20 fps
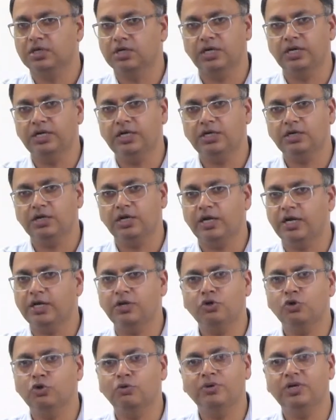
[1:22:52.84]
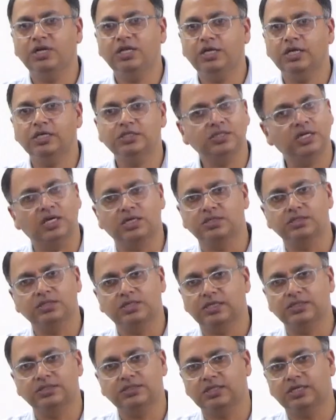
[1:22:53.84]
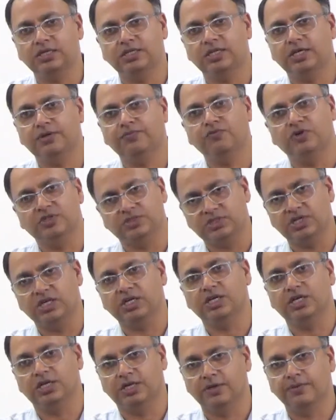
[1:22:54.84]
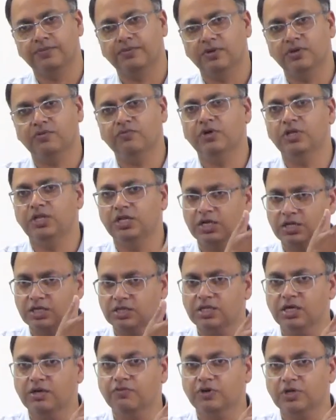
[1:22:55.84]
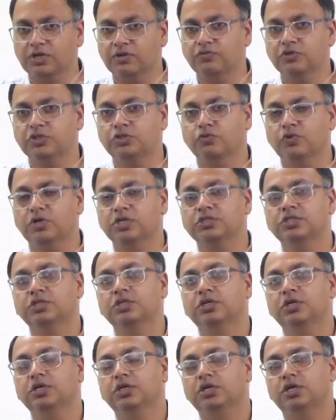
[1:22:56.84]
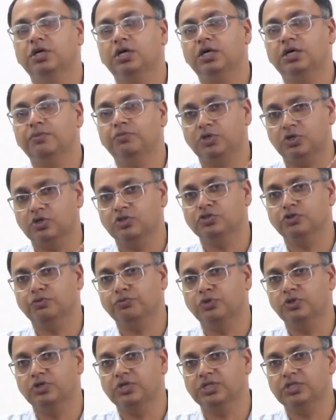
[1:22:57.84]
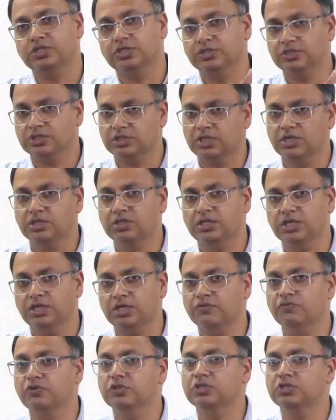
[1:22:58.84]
right? And nobody has tested them once again, whether the one which was because of mutations, the thing